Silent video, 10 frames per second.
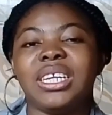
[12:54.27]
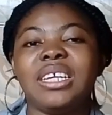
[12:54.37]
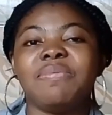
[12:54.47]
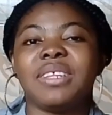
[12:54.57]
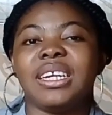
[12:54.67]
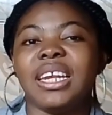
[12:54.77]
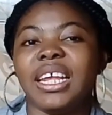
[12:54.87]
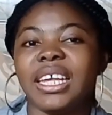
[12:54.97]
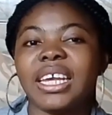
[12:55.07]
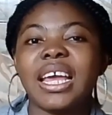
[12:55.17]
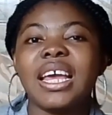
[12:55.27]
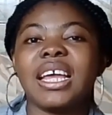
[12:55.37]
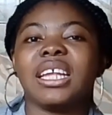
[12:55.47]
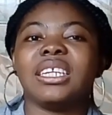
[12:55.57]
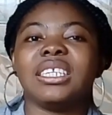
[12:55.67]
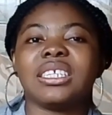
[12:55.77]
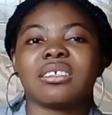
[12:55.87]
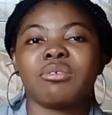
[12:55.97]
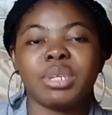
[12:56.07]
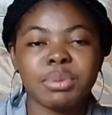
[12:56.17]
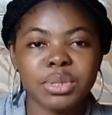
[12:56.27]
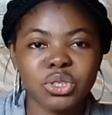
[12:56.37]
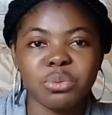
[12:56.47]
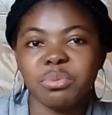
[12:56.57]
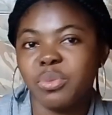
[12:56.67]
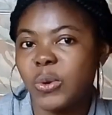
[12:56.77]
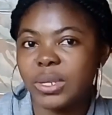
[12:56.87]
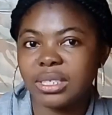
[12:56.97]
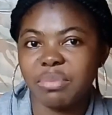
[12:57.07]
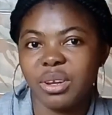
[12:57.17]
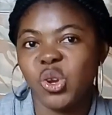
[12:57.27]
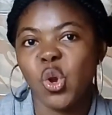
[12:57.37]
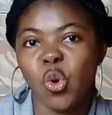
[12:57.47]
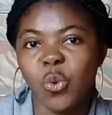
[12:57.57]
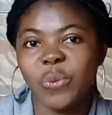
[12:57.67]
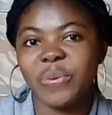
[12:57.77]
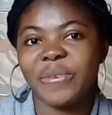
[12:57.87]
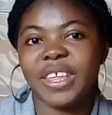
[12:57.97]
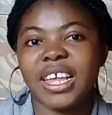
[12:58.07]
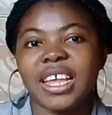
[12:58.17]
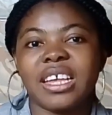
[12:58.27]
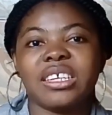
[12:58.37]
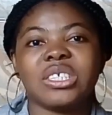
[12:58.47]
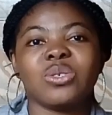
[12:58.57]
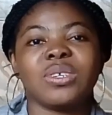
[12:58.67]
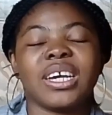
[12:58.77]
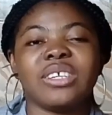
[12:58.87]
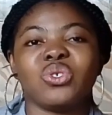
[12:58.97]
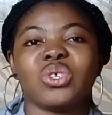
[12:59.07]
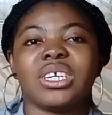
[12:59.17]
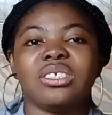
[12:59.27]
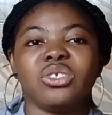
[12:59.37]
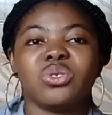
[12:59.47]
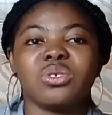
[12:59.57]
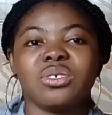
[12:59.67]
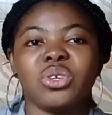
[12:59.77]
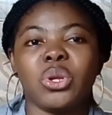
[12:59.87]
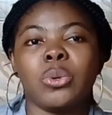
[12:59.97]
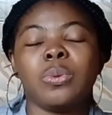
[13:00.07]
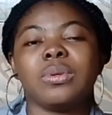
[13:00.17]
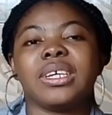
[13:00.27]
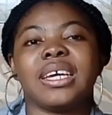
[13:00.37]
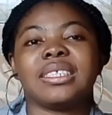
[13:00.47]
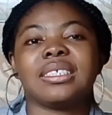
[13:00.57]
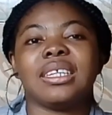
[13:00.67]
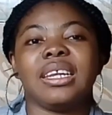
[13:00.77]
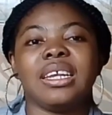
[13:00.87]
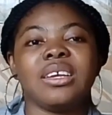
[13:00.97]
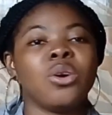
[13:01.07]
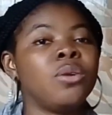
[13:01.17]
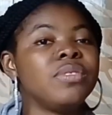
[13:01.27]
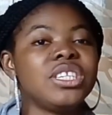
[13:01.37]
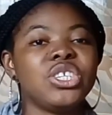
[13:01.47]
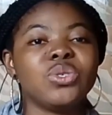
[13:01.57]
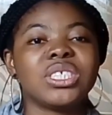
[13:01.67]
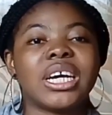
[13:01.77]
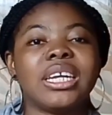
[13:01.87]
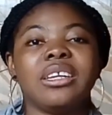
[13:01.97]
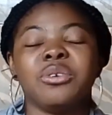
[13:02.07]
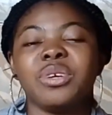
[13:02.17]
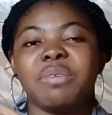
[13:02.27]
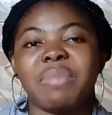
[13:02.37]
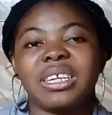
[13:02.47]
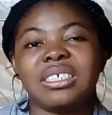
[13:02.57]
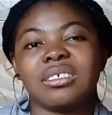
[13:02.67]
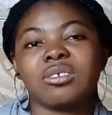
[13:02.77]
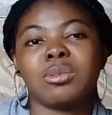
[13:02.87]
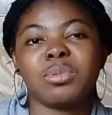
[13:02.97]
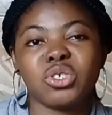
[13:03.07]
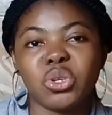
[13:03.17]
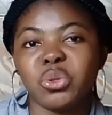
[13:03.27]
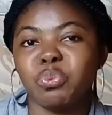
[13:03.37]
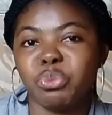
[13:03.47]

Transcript: leave the link in the description box below. So guys, you can just get the link of the new channel in my description